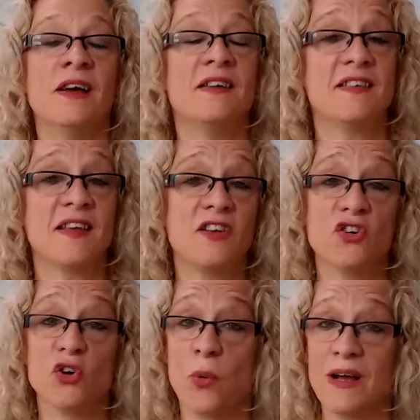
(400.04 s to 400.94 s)
Decide
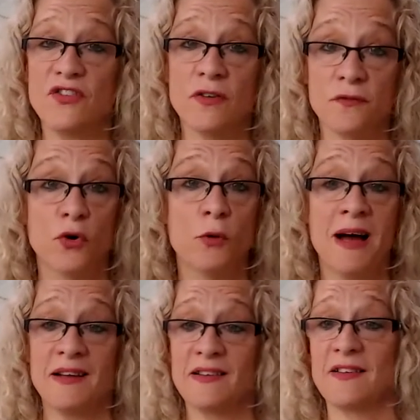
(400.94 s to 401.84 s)
your question
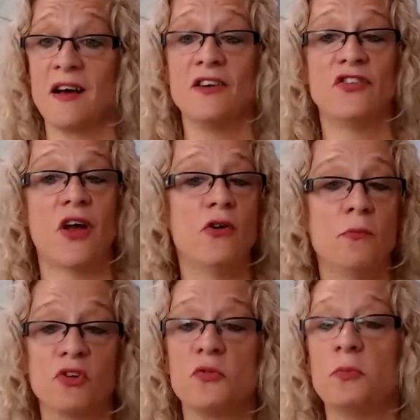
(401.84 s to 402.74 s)
format, as Si
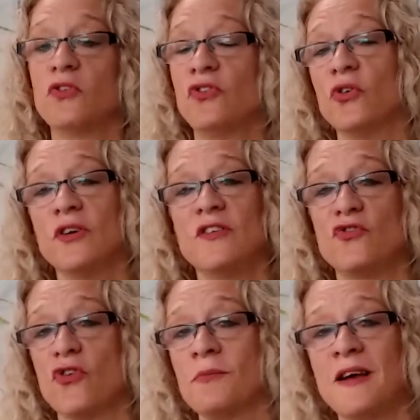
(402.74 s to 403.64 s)
showed: multiple choice,
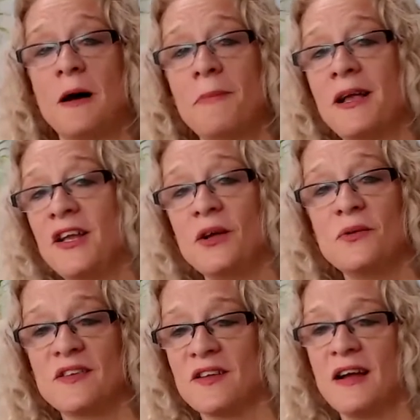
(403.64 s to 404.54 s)
drop down
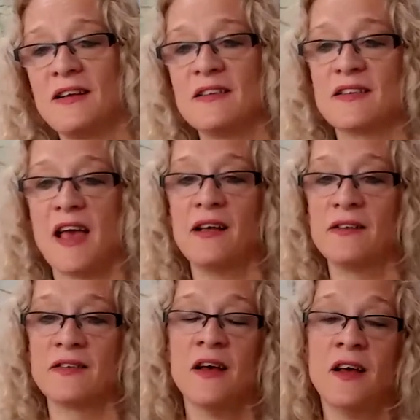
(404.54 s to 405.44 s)
menus, sliding
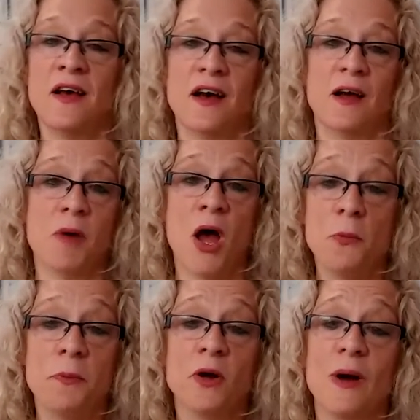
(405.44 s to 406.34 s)
scales,
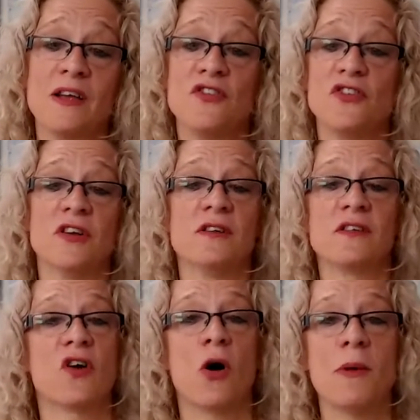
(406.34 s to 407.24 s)
open
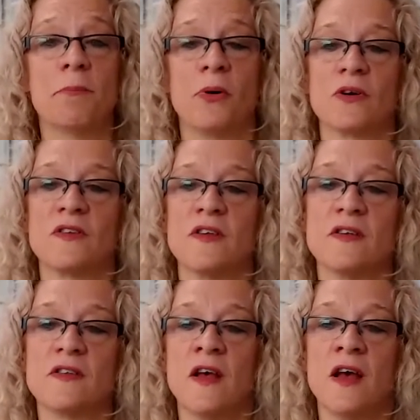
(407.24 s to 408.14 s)
questions, comment
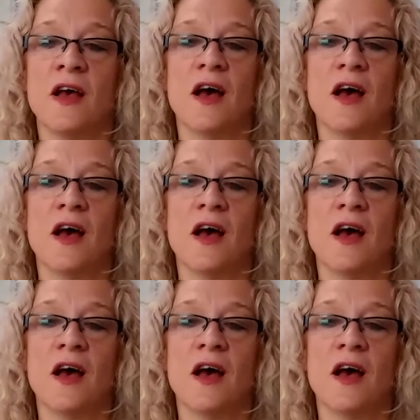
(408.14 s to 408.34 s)
boxes.